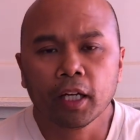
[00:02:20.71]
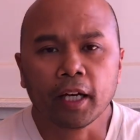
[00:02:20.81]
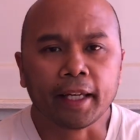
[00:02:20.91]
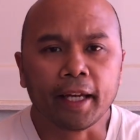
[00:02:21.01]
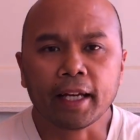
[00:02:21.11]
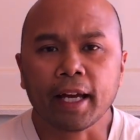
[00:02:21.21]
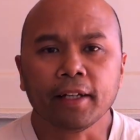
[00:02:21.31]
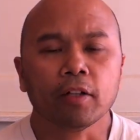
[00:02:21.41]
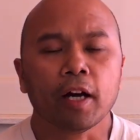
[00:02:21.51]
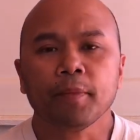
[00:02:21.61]
Again,
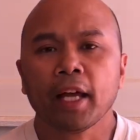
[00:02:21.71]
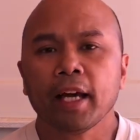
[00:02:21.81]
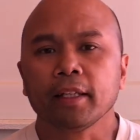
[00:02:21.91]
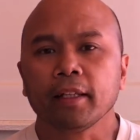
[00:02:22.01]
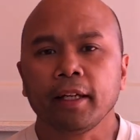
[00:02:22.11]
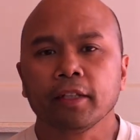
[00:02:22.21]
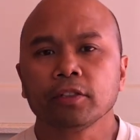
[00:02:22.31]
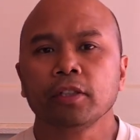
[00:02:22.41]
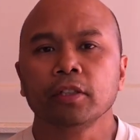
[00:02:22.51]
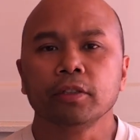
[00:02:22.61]
I'm not there
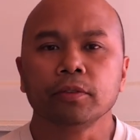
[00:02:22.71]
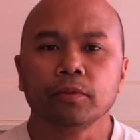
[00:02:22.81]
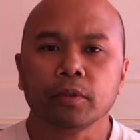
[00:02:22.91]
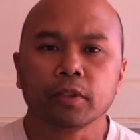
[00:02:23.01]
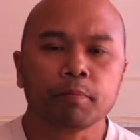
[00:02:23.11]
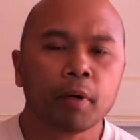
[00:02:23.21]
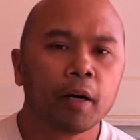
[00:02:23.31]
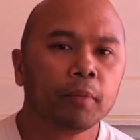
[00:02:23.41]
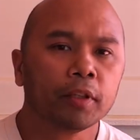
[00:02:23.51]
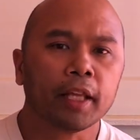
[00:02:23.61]
to
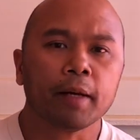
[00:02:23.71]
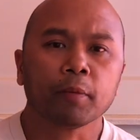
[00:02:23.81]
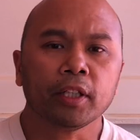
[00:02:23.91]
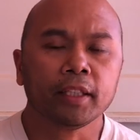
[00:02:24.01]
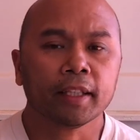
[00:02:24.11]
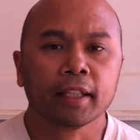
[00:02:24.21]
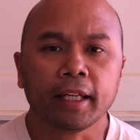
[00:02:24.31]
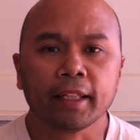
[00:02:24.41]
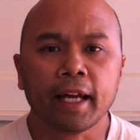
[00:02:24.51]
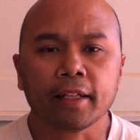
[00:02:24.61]
pummel them or anything
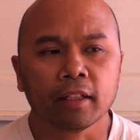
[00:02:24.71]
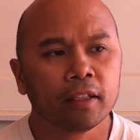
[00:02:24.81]
like that.